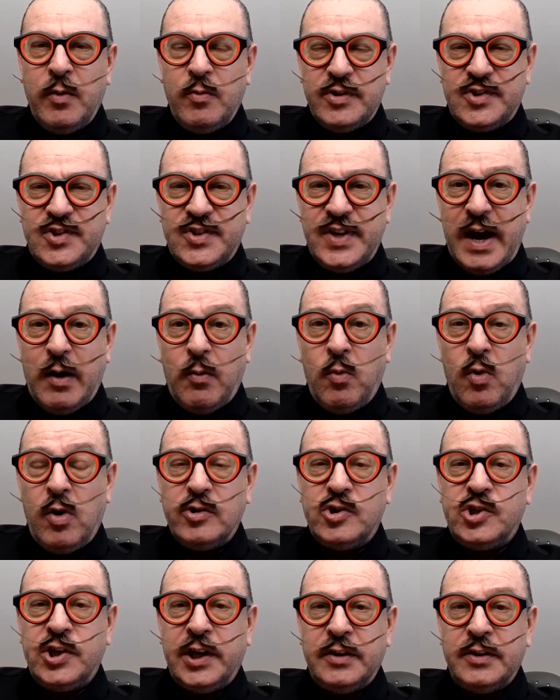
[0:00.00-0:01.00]
were sat
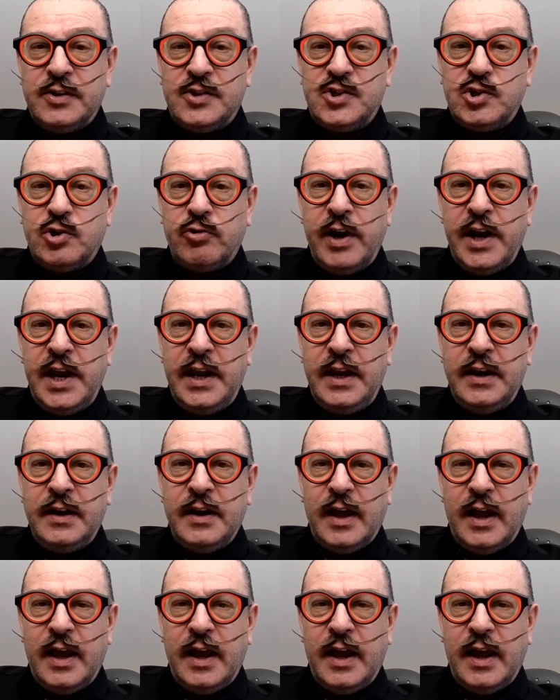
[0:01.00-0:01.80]
watching the screen,